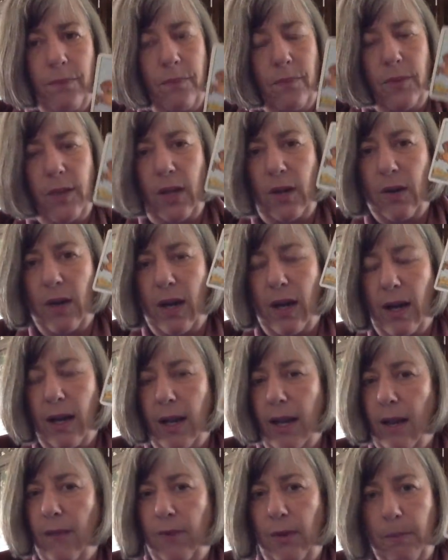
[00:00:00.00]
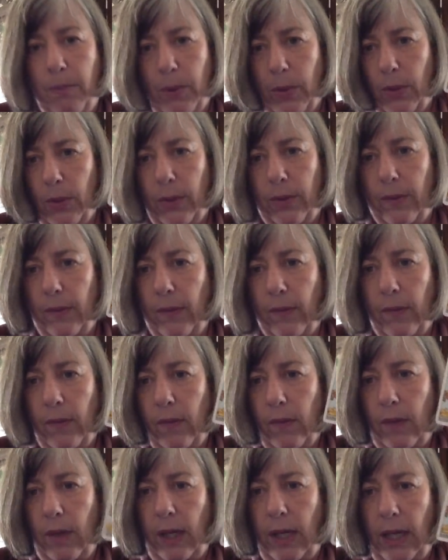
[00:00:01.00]
there are heavy
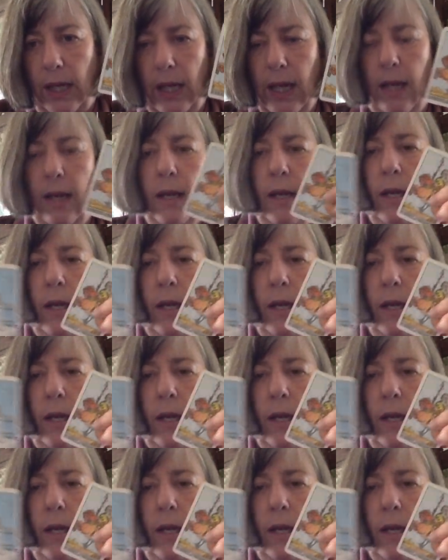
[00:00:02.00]
burdens here